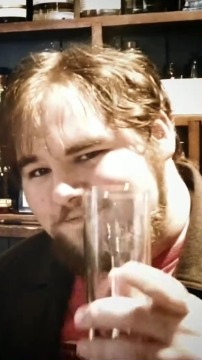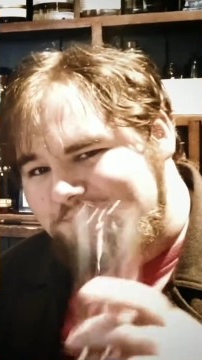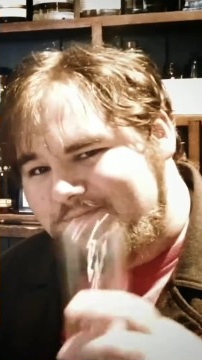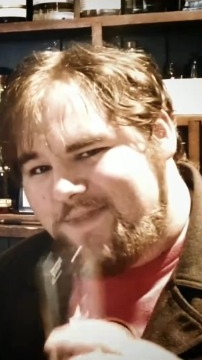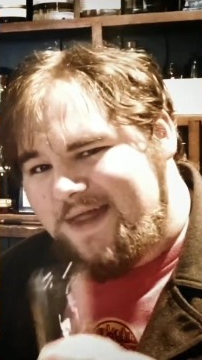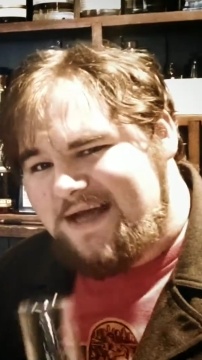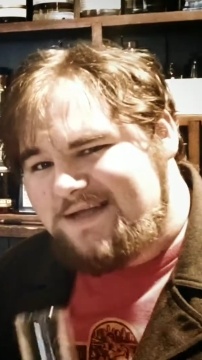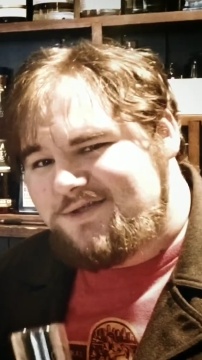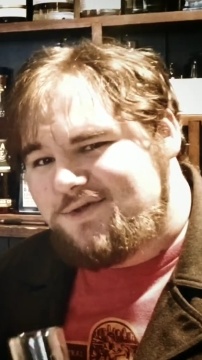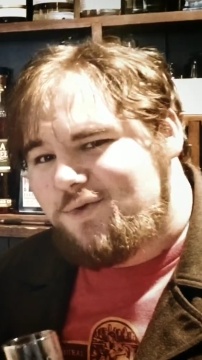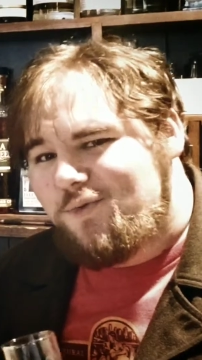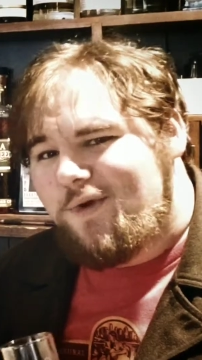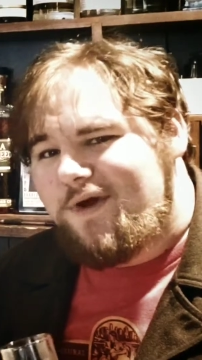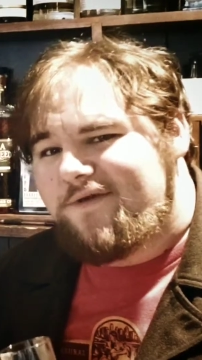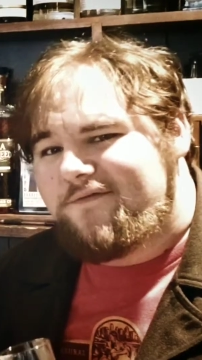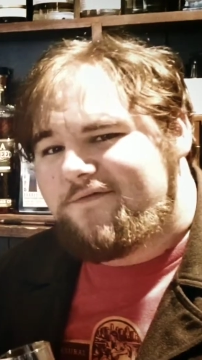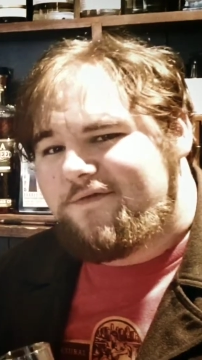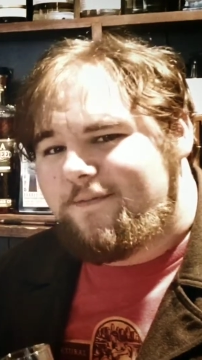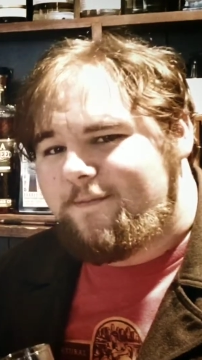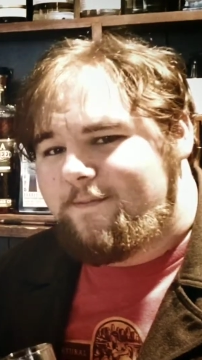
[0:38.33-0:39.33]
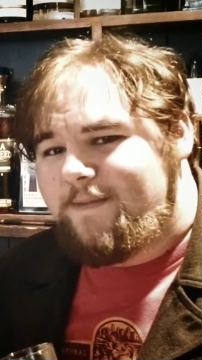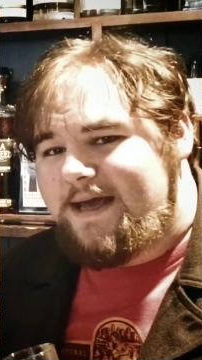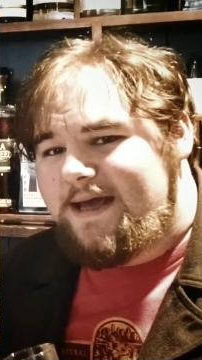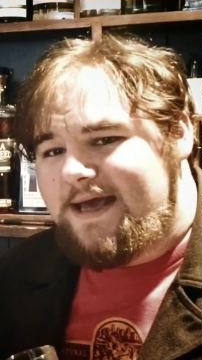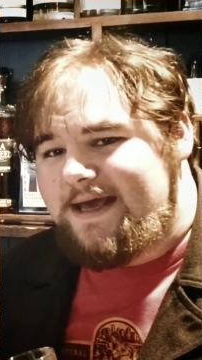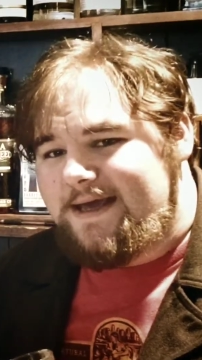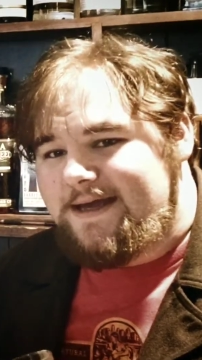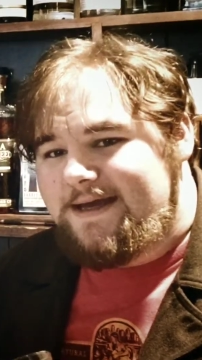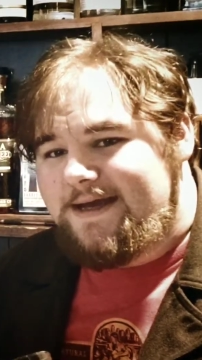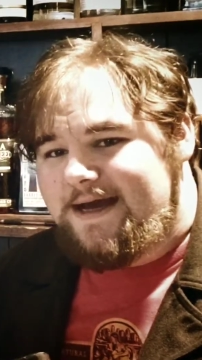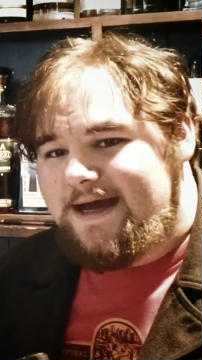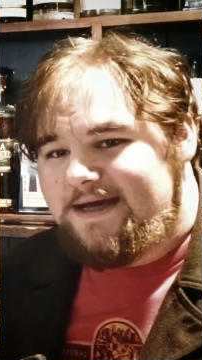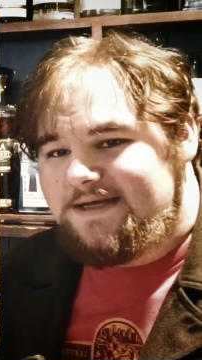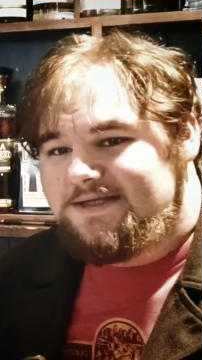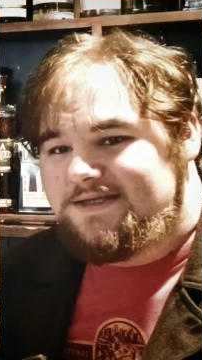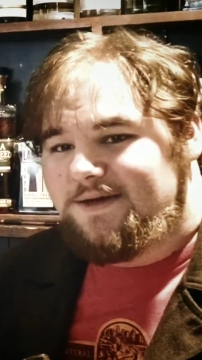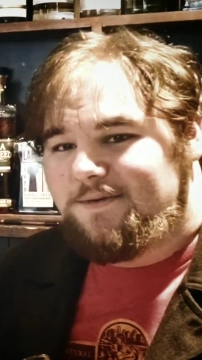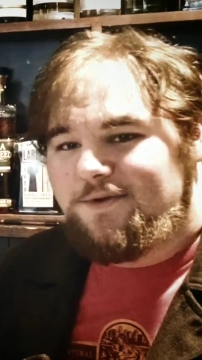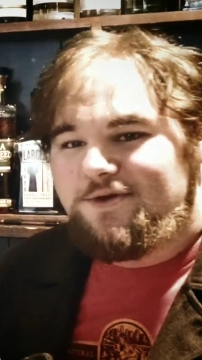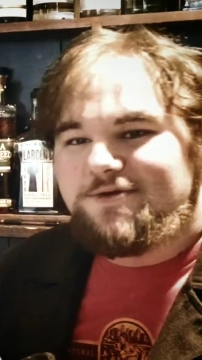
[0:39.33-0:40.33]
that's a win for me. As
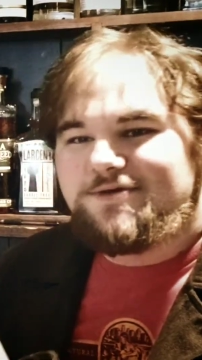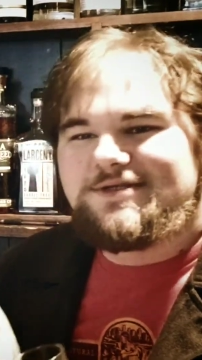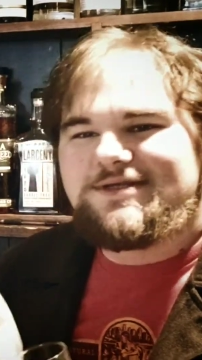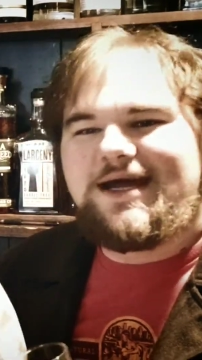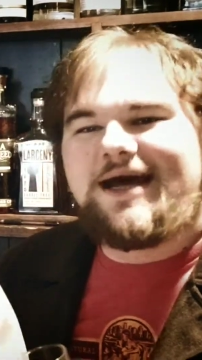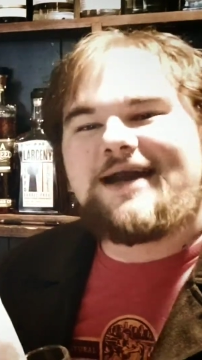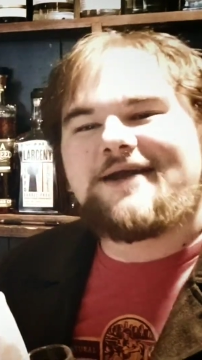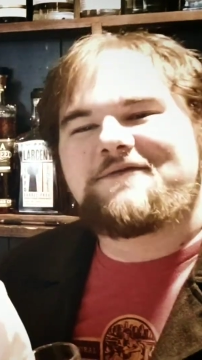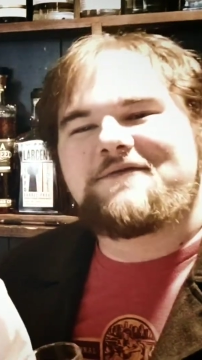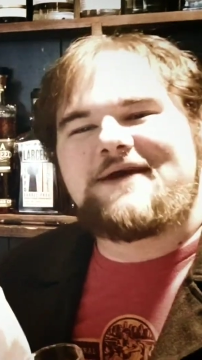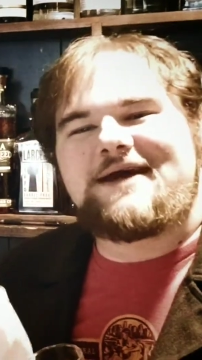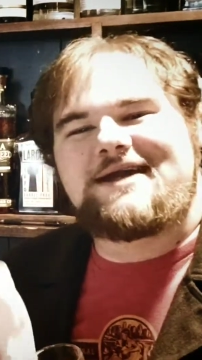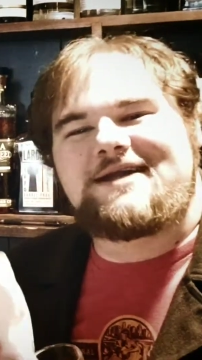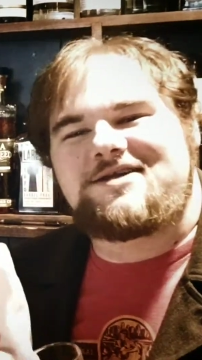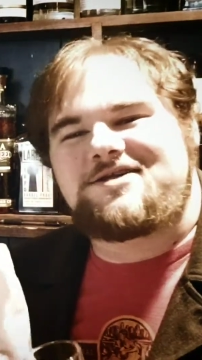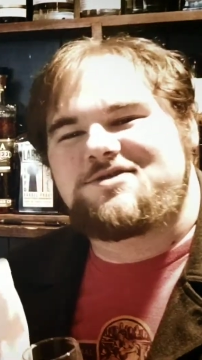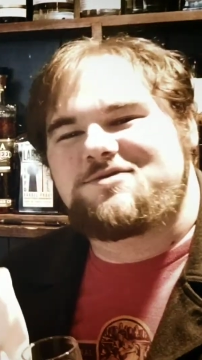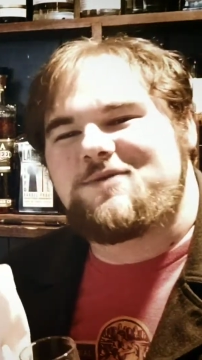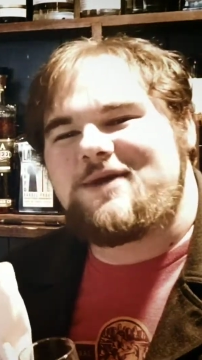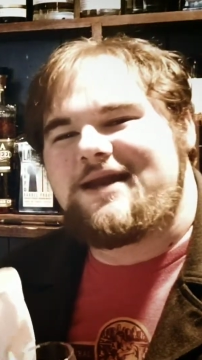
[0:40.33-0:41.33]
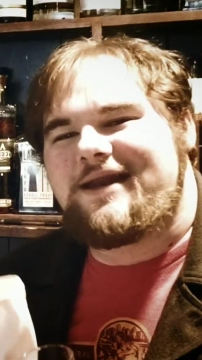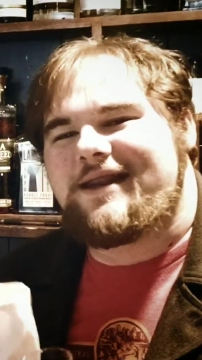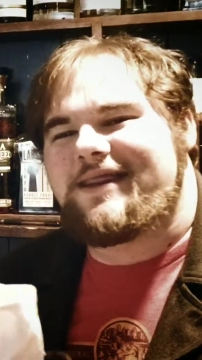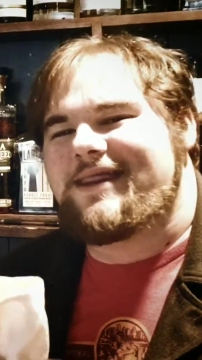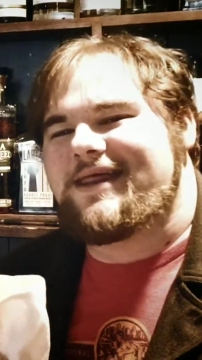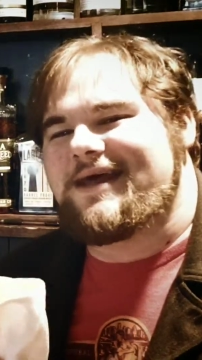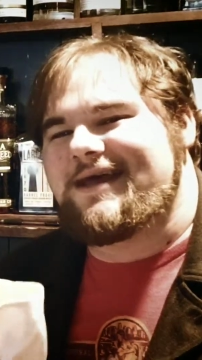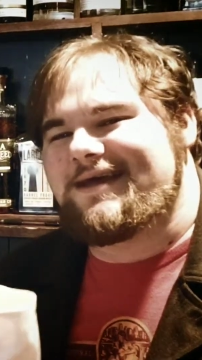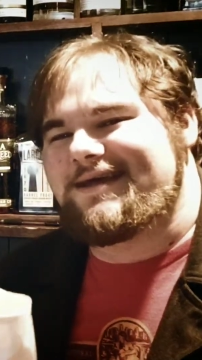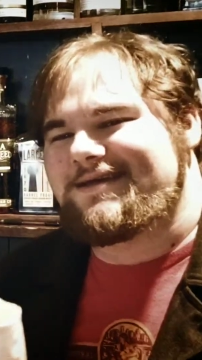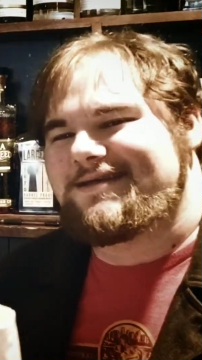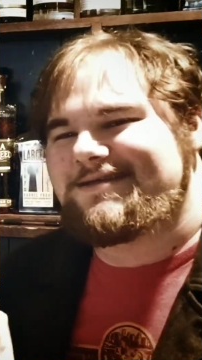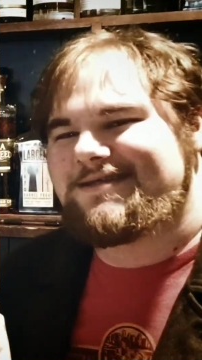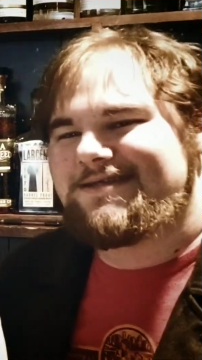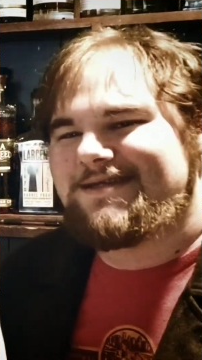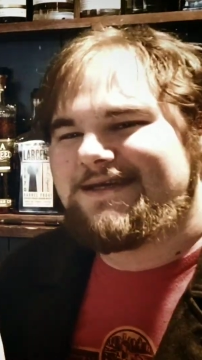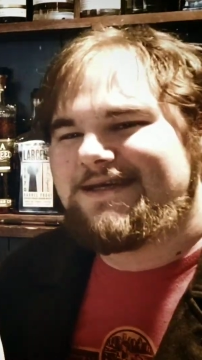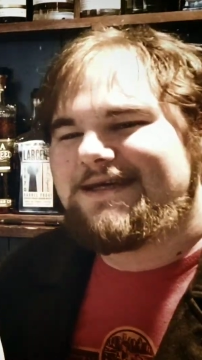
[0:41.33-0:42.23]
someone who's not a fan of sweet things,